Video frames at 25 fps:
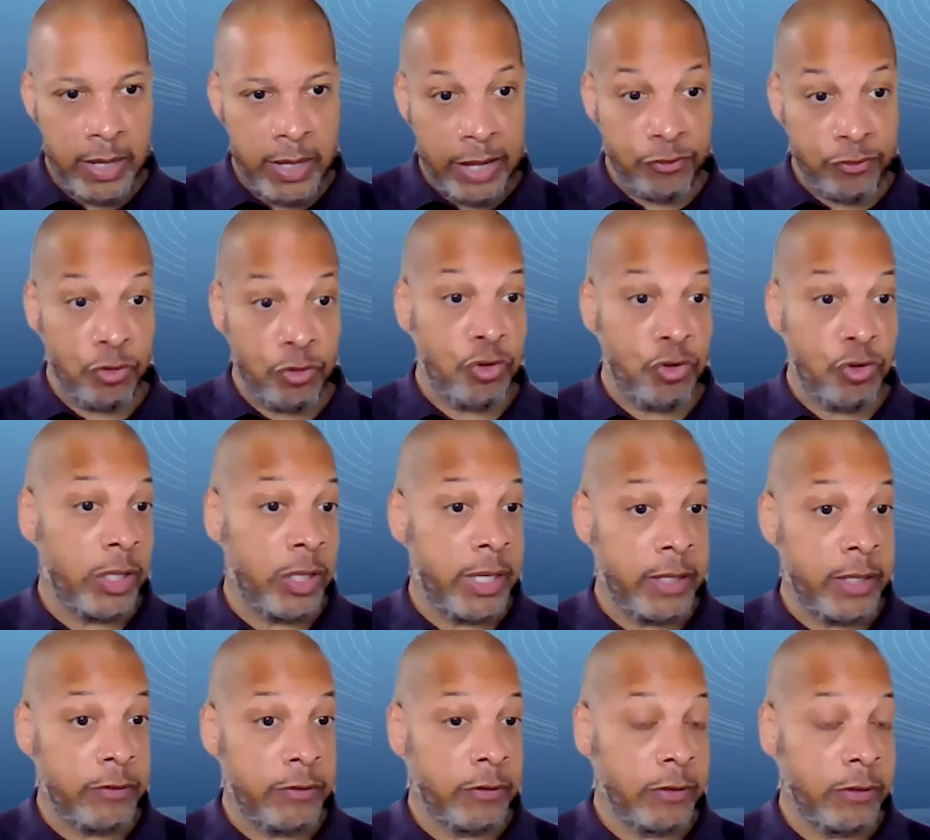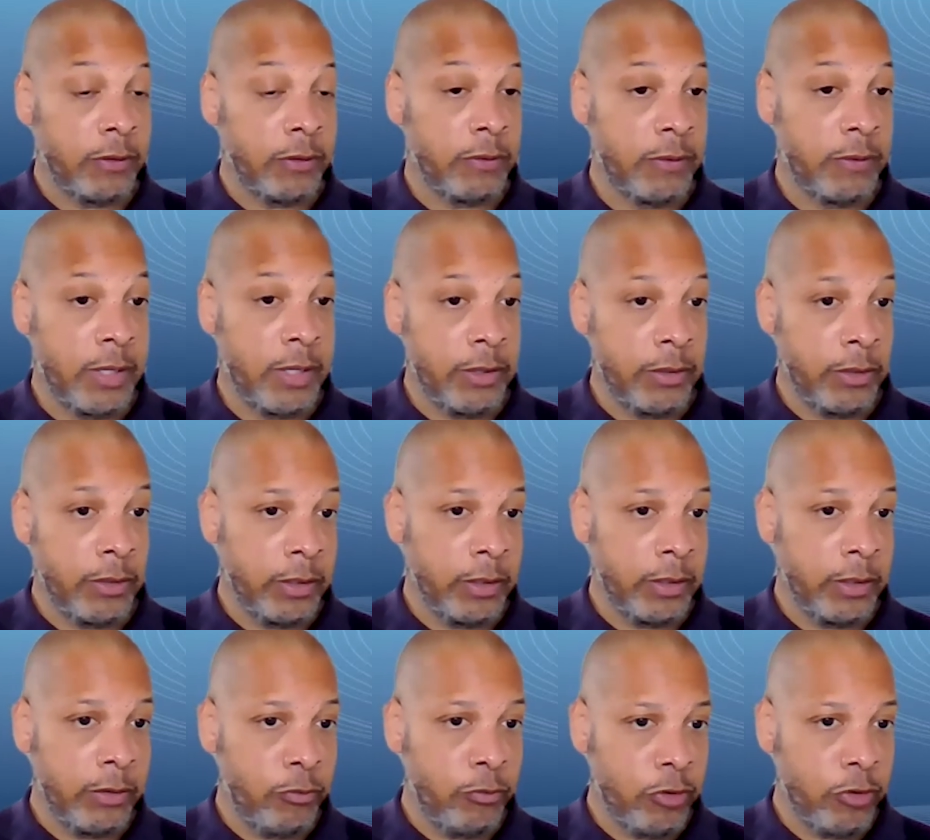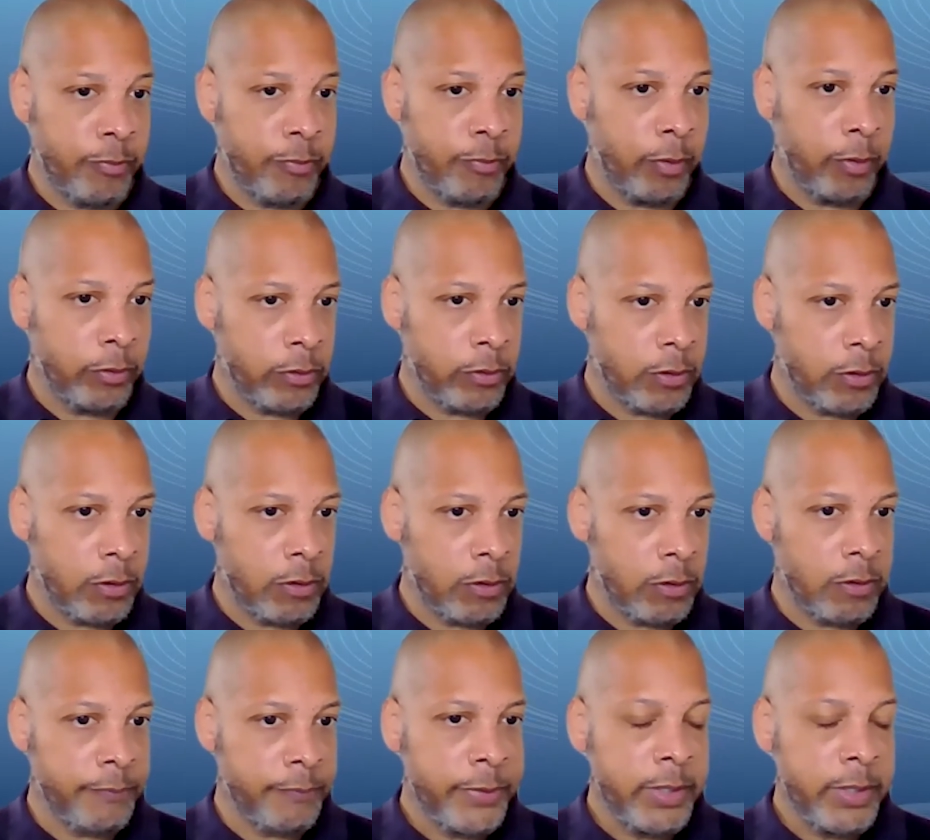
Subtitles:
heterogeneity in the responses.